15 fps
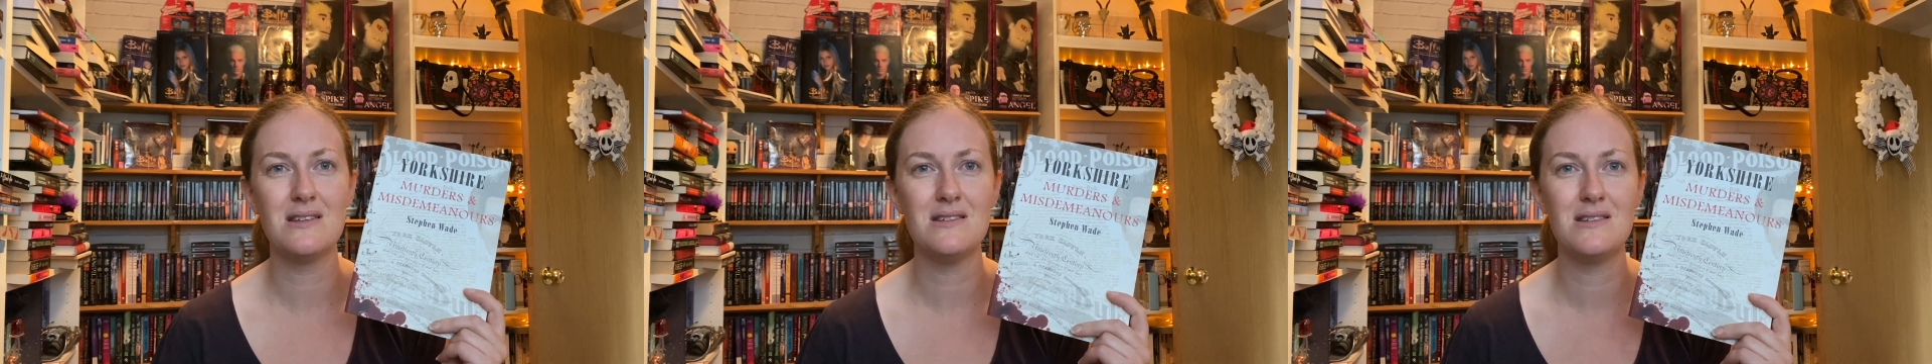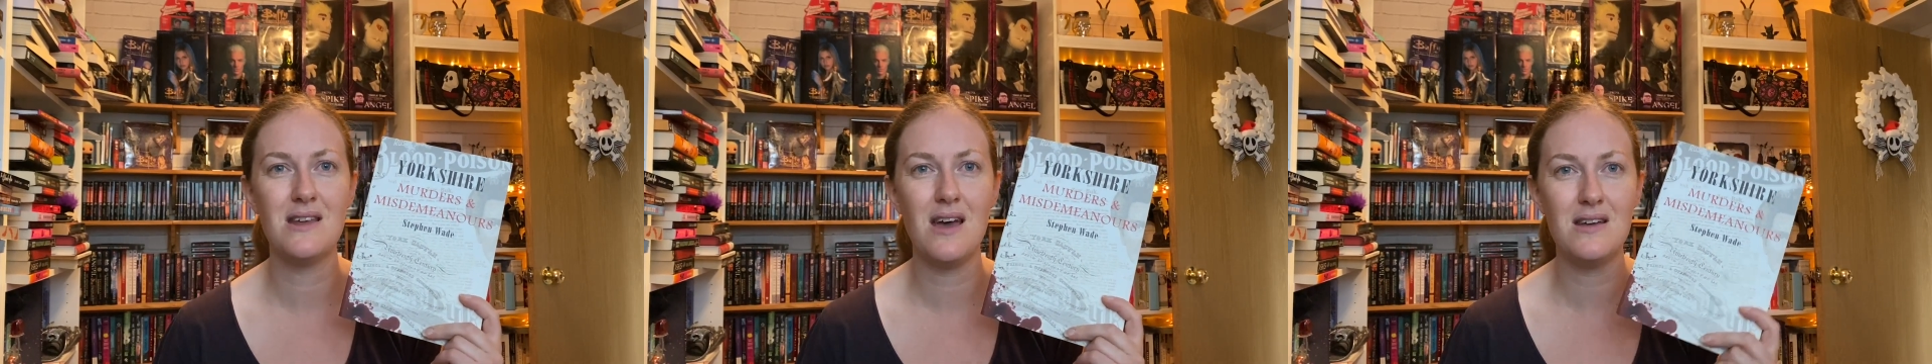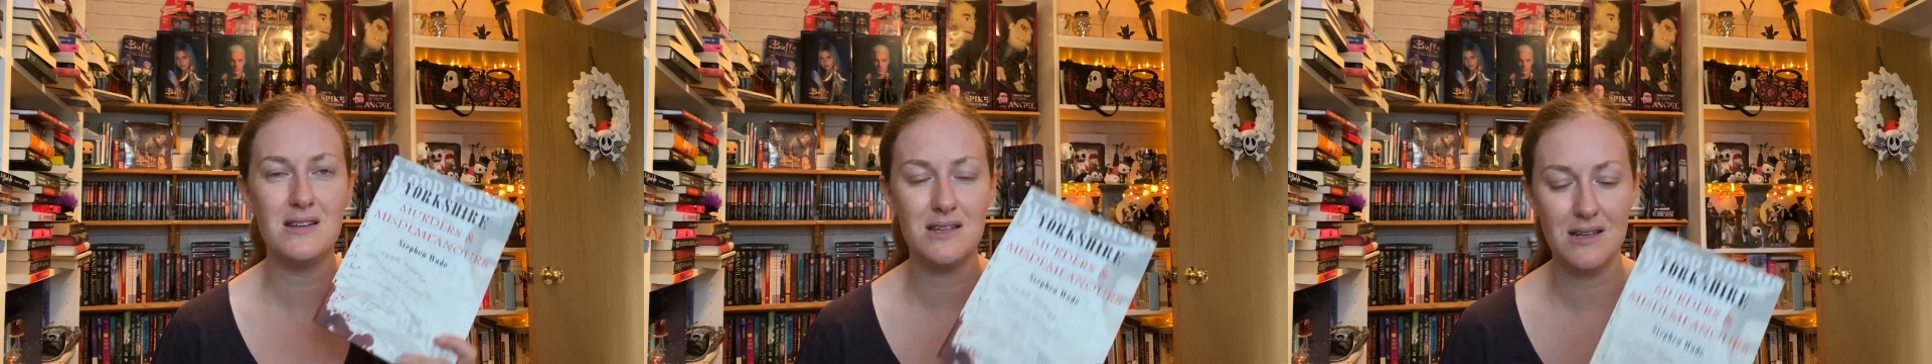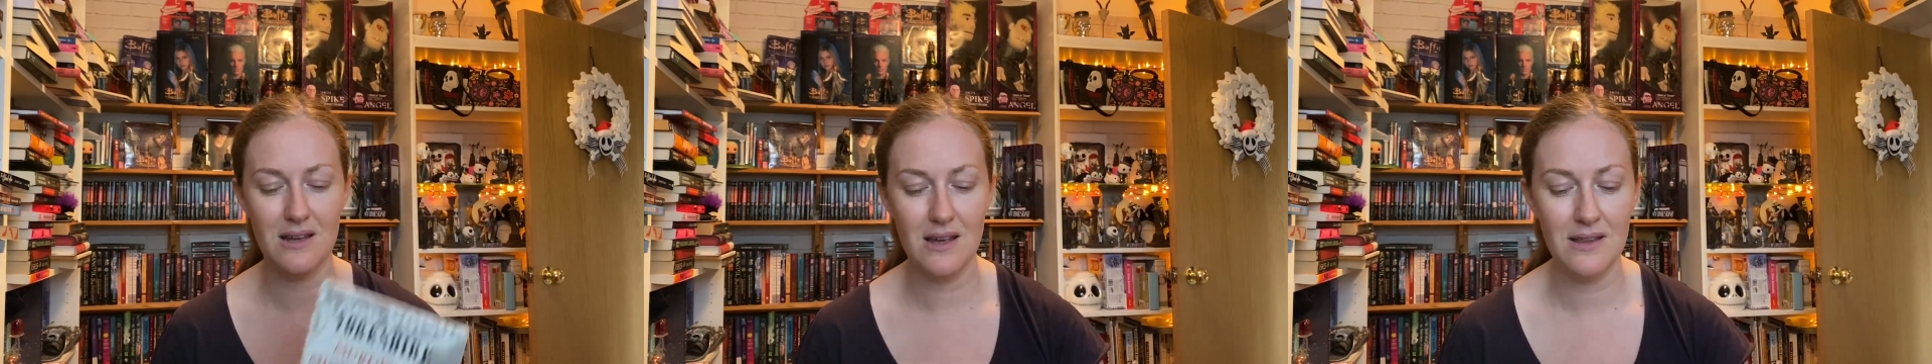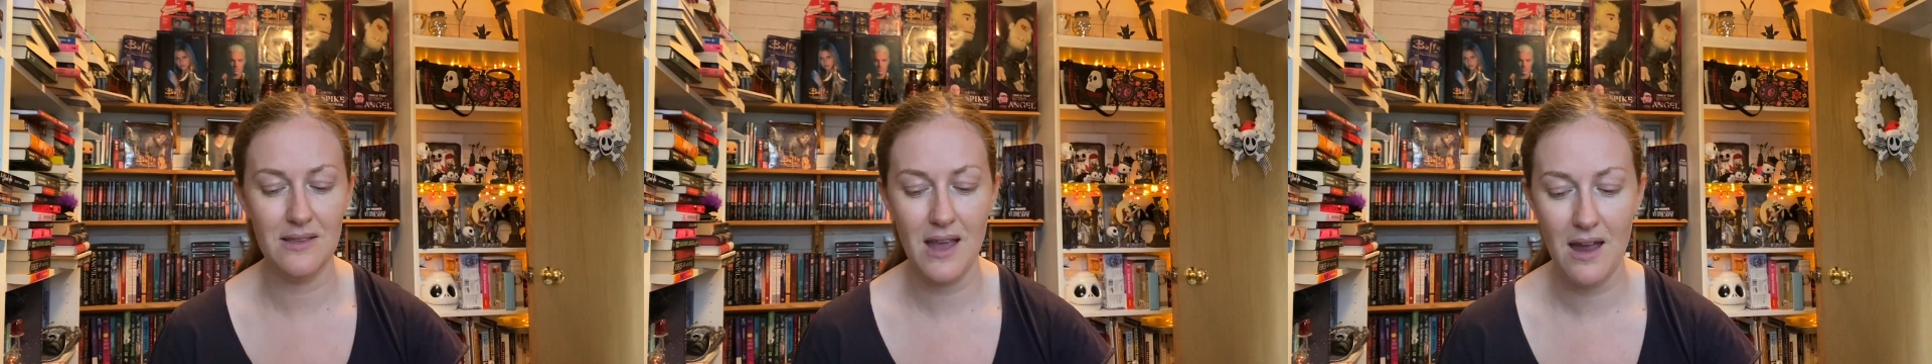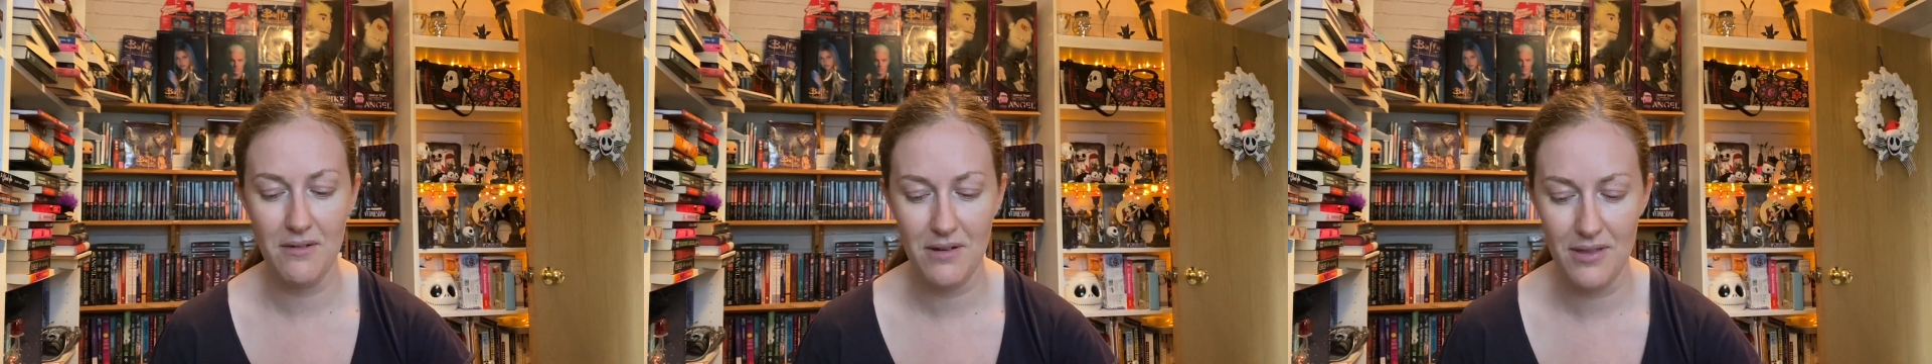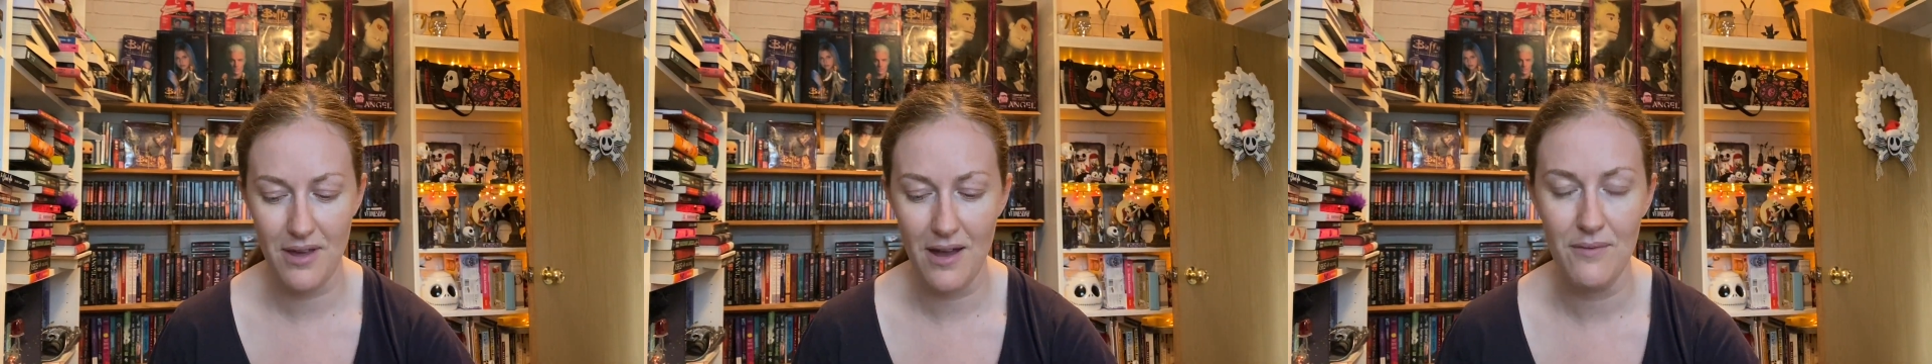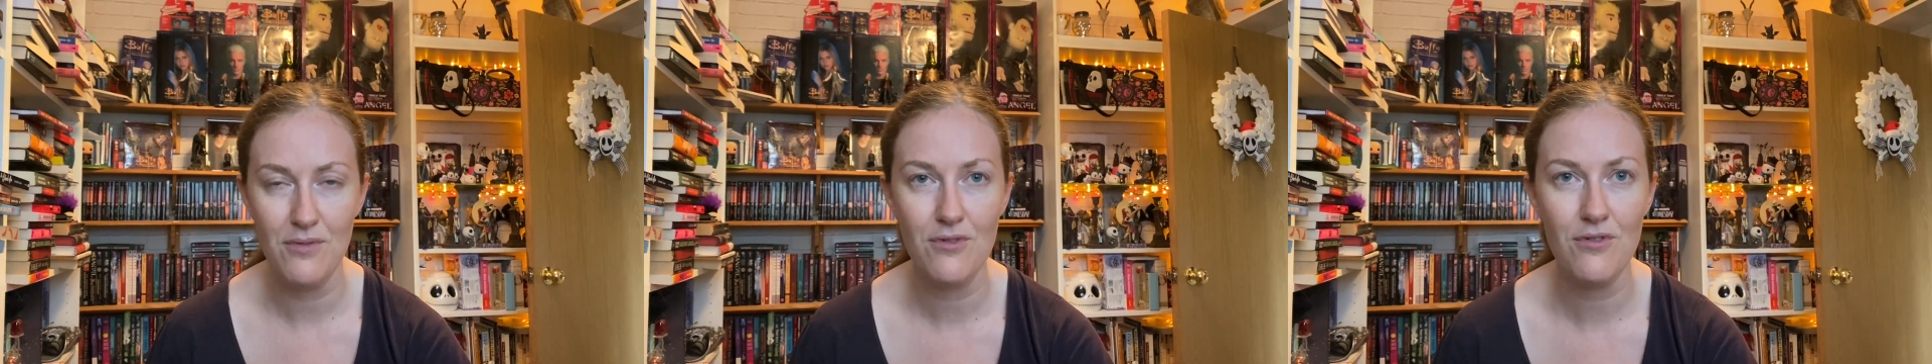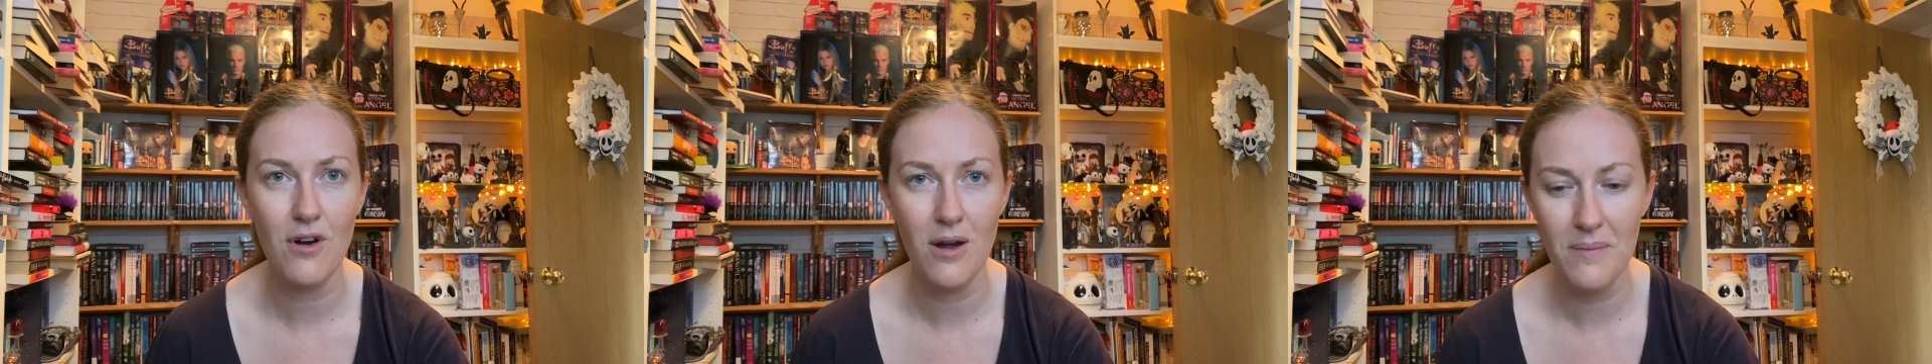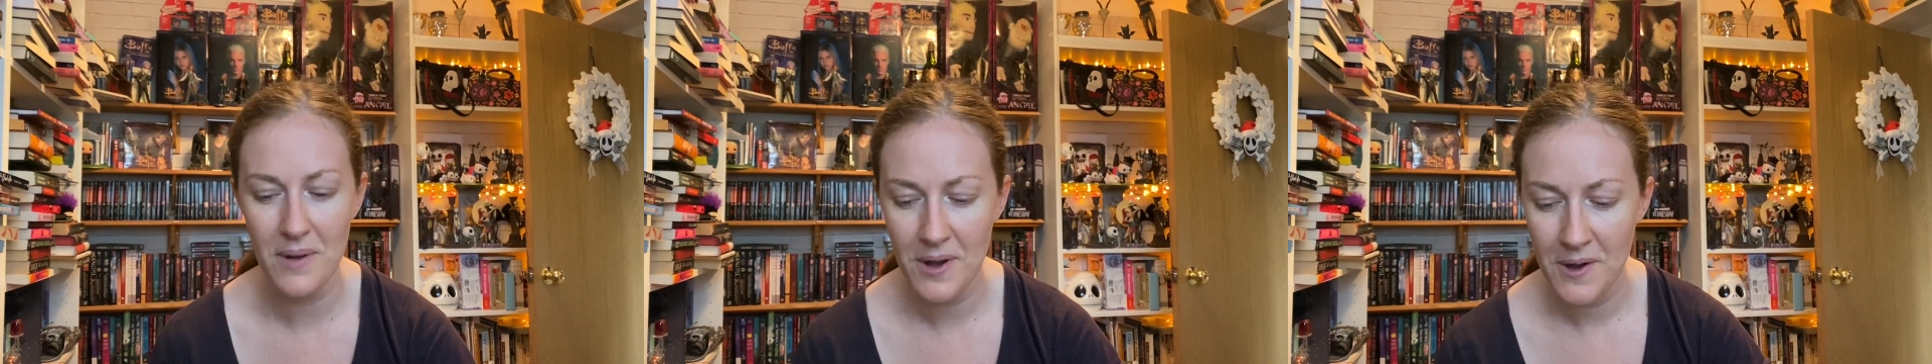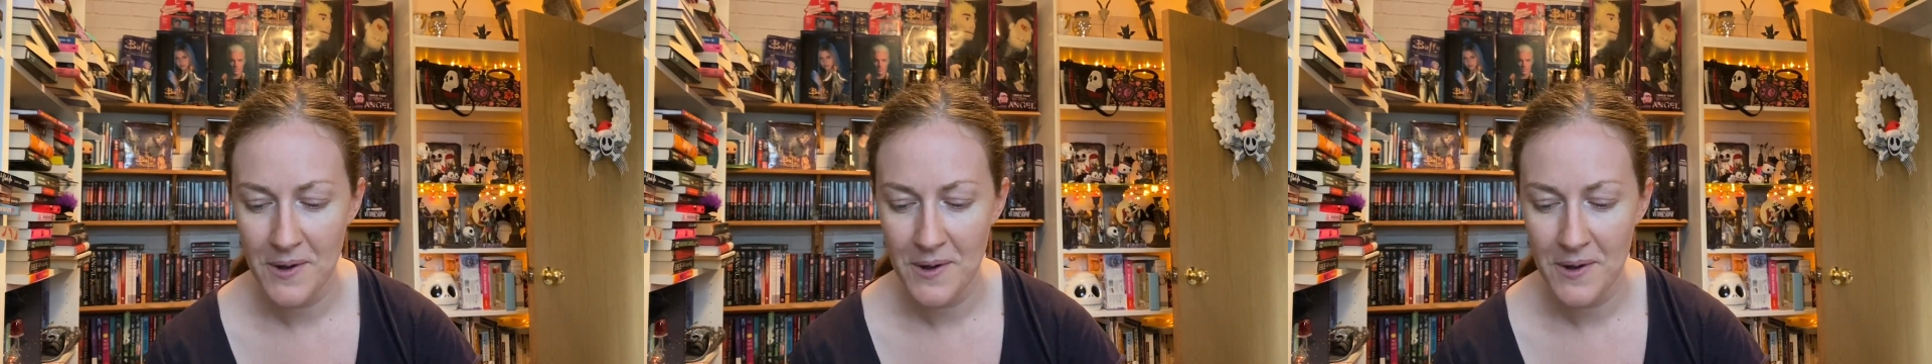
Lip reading: set in the area that I'm from.